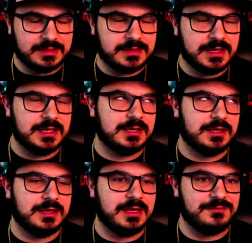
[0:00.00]
think
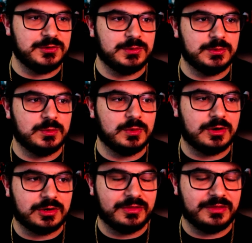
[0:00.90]
if you
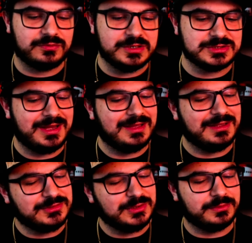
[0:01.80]
are on the free trial, I
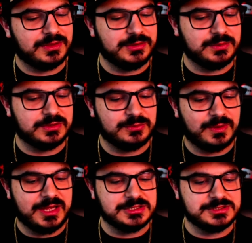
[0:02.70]
don't think you can do
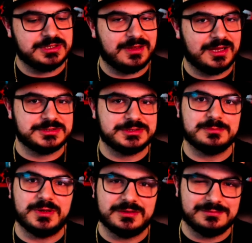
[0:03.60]
HD texture,
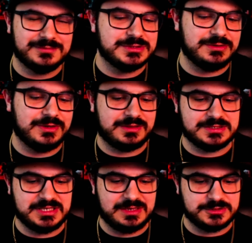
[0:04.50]
but you still get the
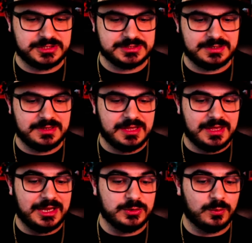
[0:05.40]
same gist.
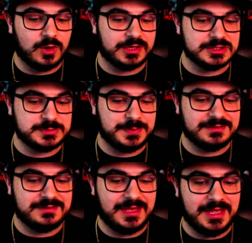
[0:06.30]
And you are going to
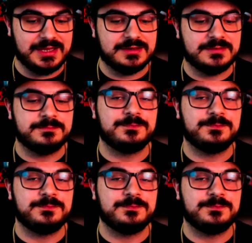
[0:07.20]
spend 10